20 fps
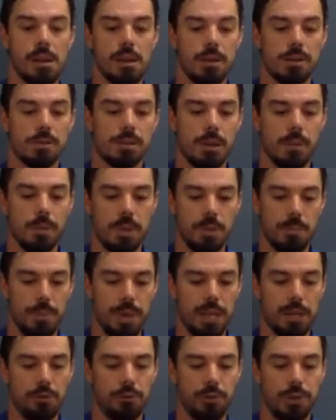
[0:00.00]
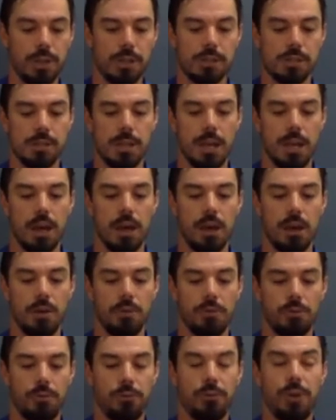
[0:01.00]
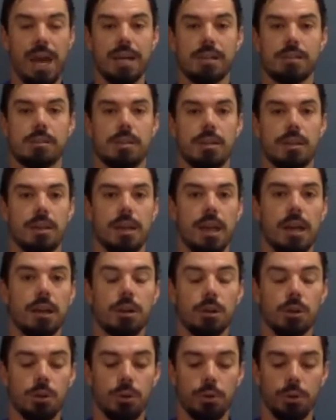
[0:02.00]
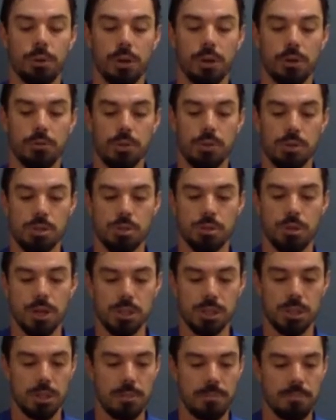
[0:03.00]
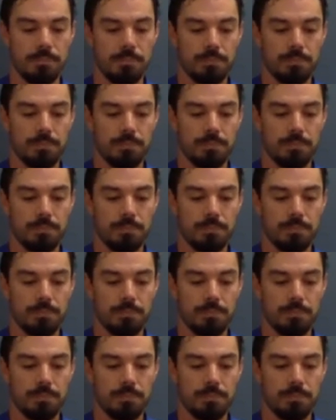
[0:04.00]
some of the benefits of fasting and caloric restriction.